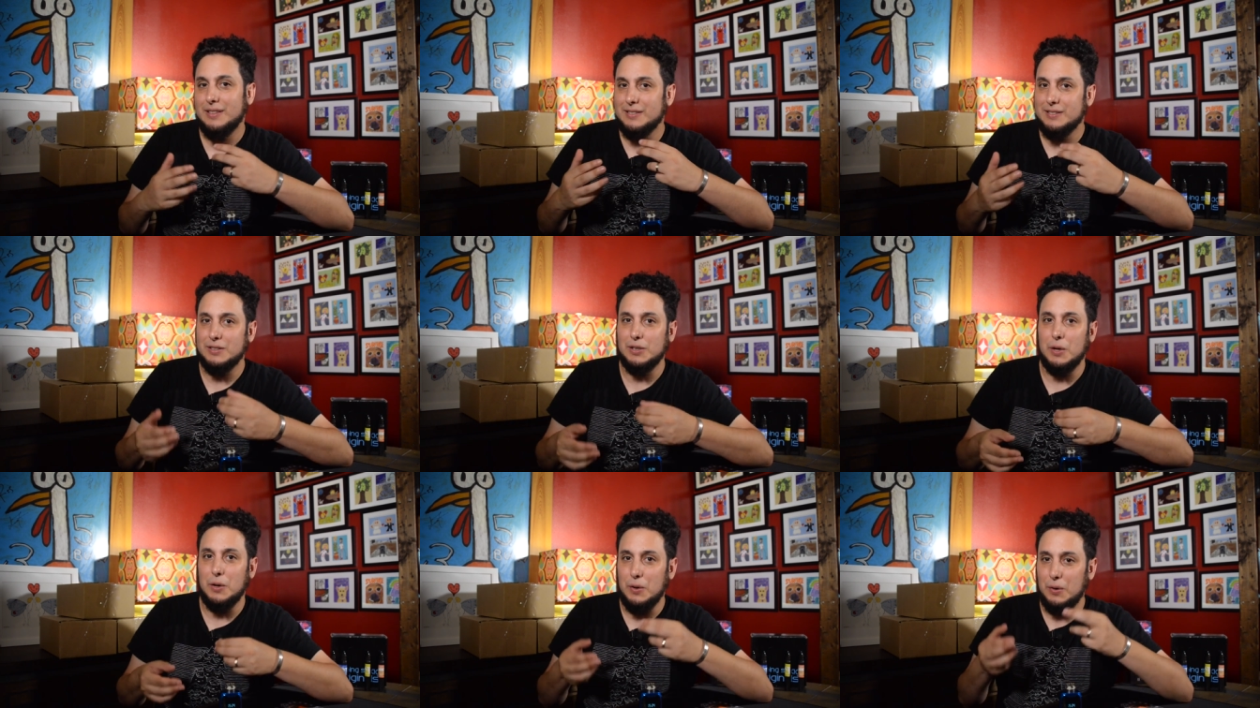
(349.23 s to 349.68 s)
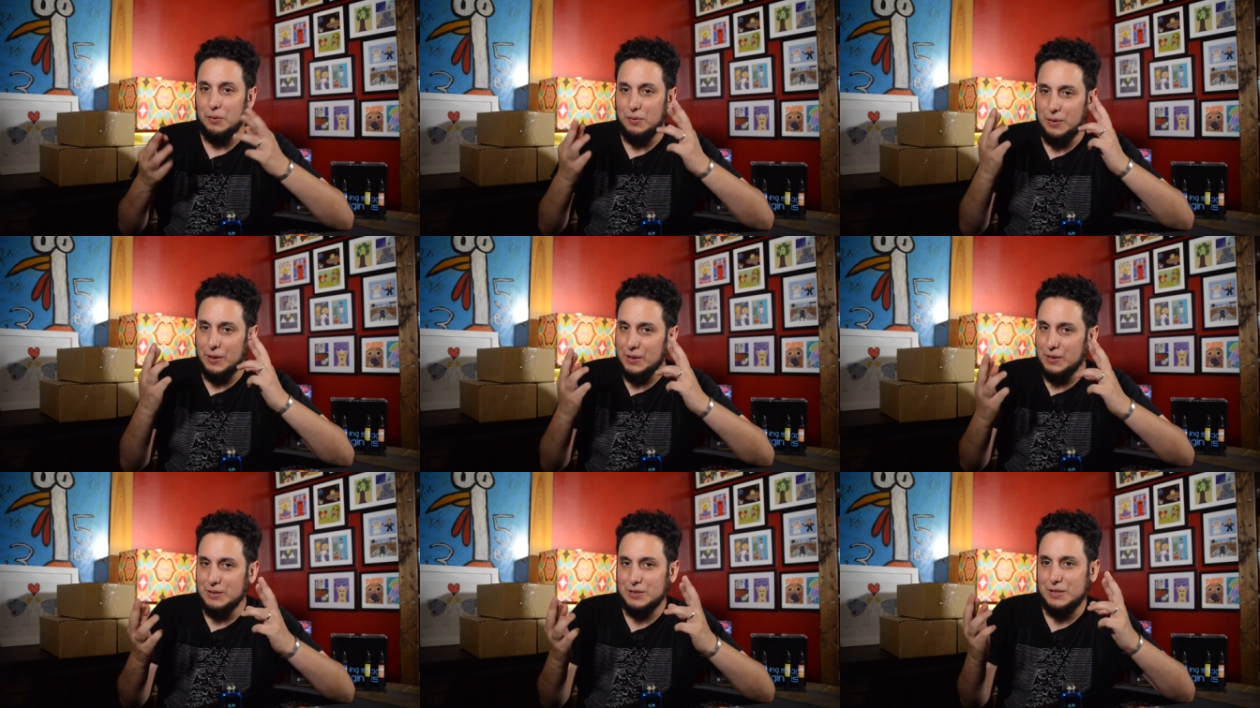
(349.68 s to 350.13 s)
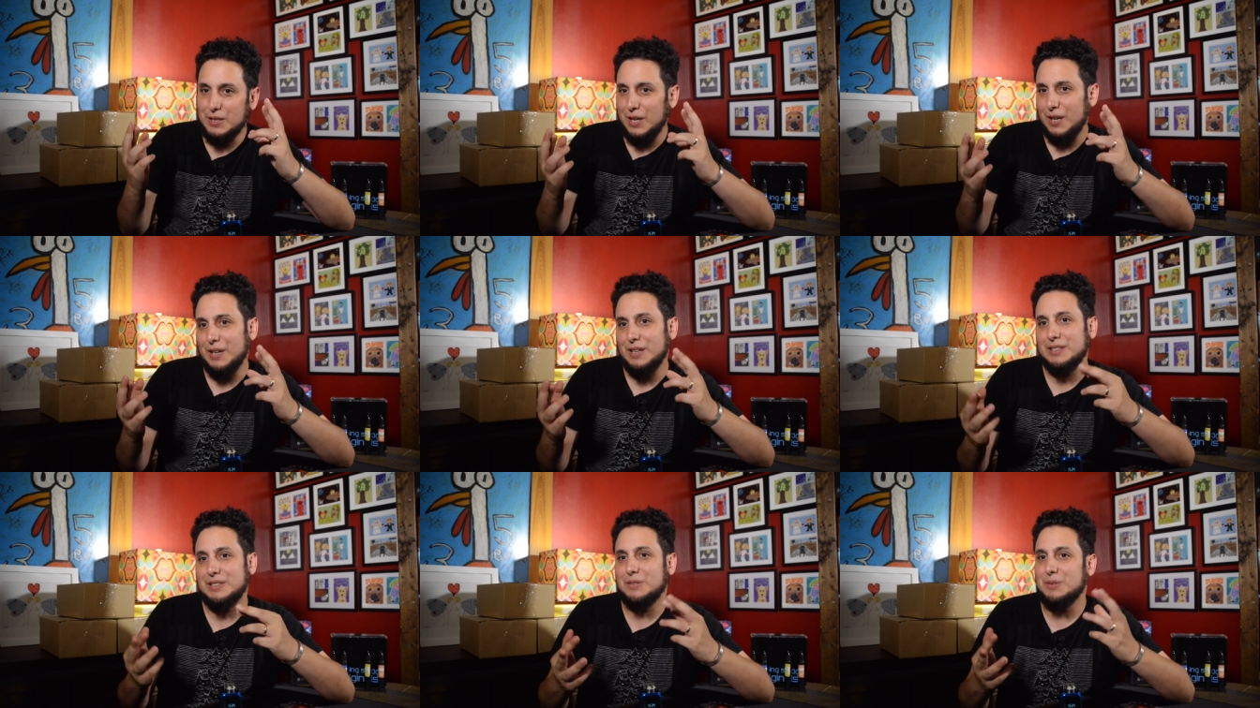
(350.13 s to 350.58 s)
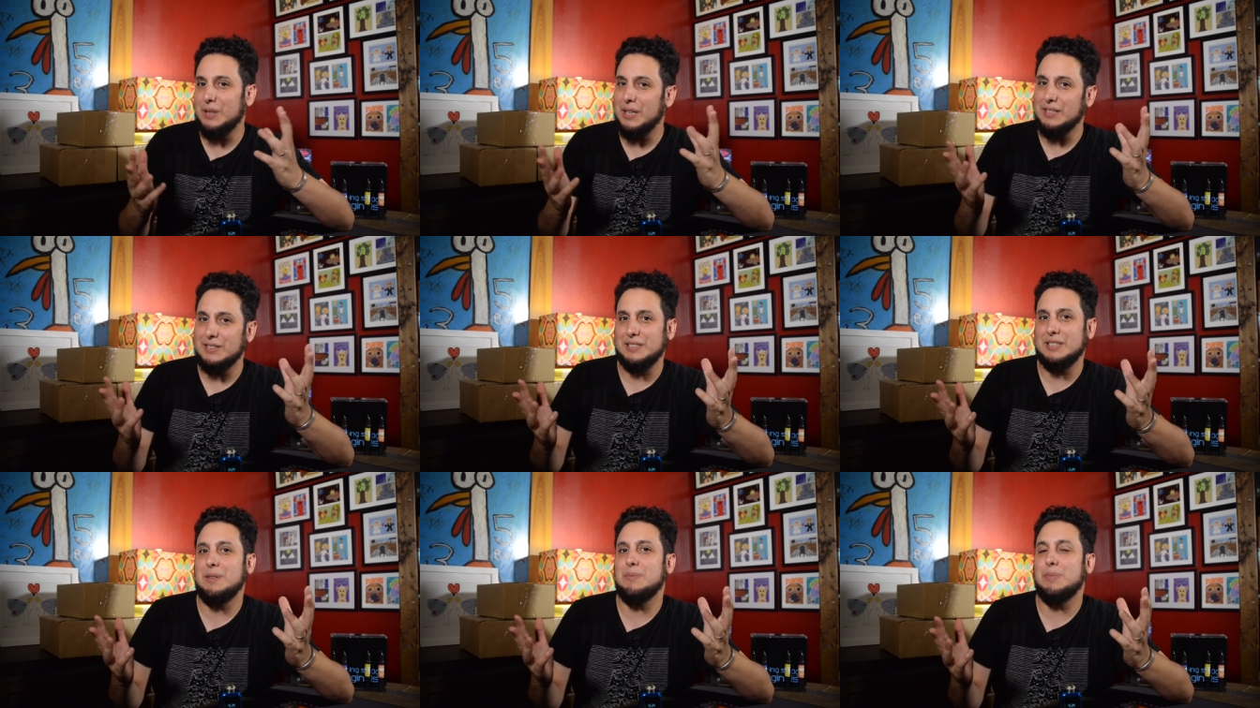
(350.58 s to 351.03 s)
So fingers crossed we're
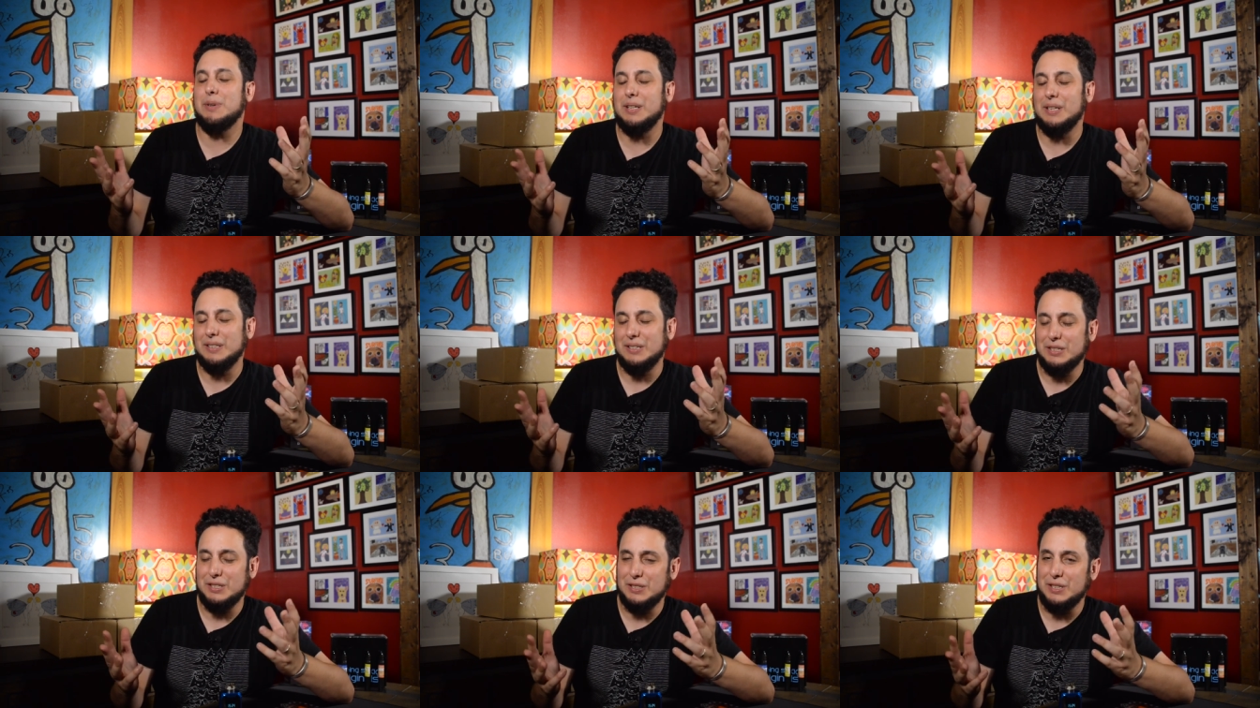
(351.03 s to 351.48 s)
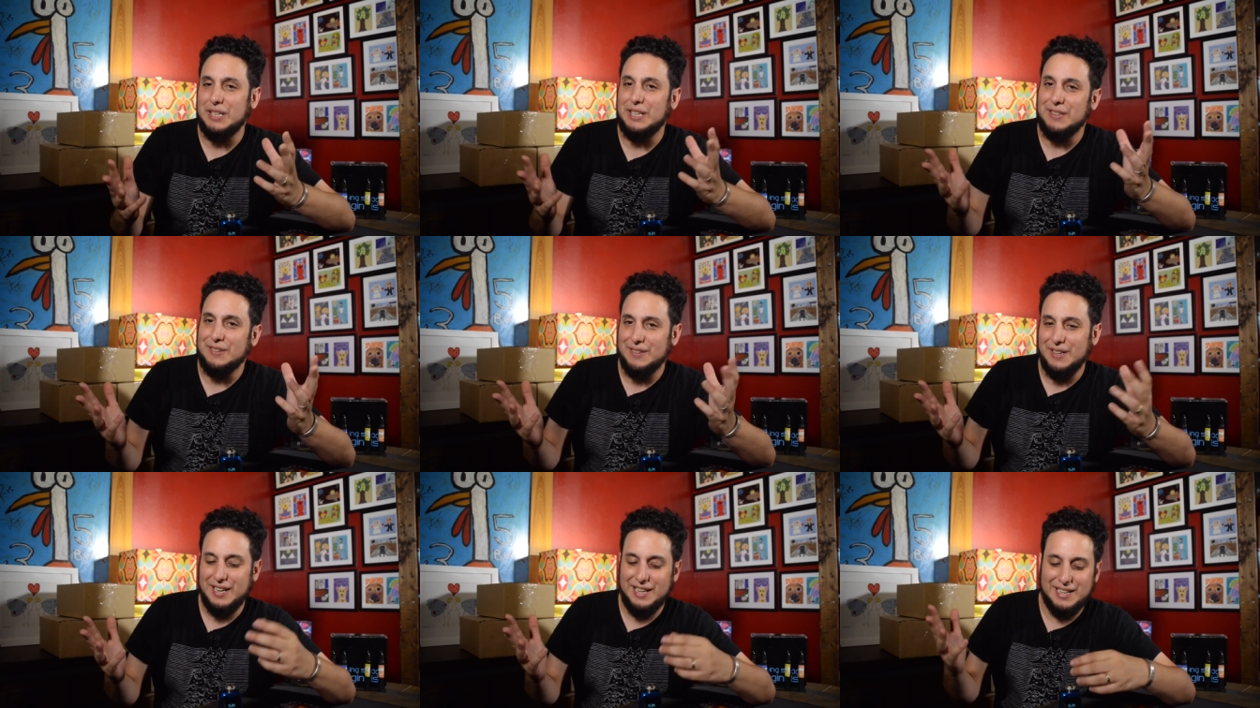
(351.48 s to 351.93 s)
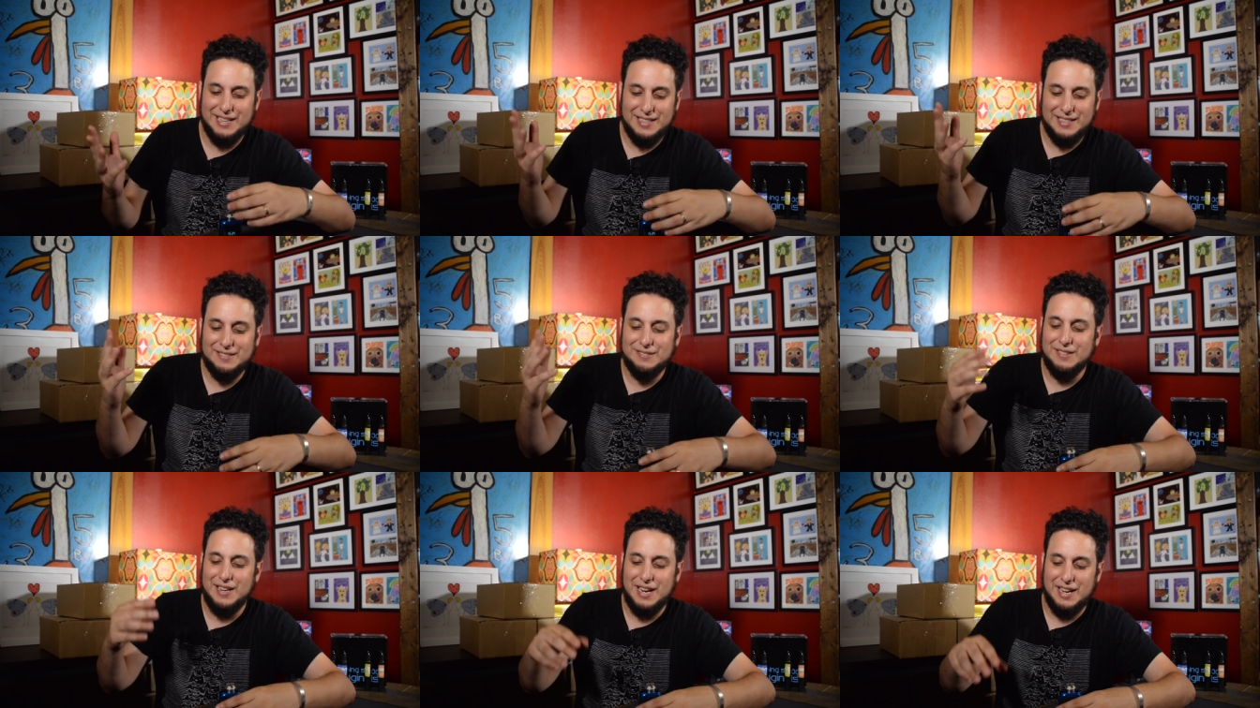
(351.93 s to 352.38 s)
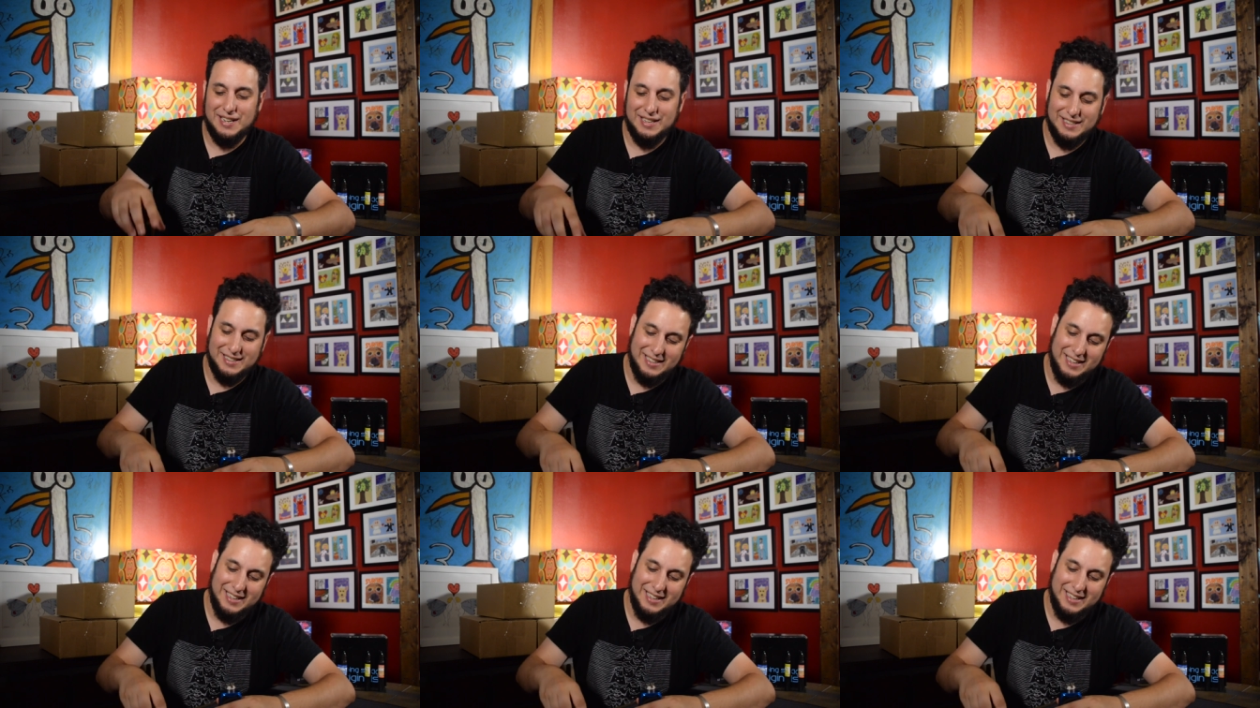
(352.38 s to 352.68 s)
not sleeping on the street, right? Right.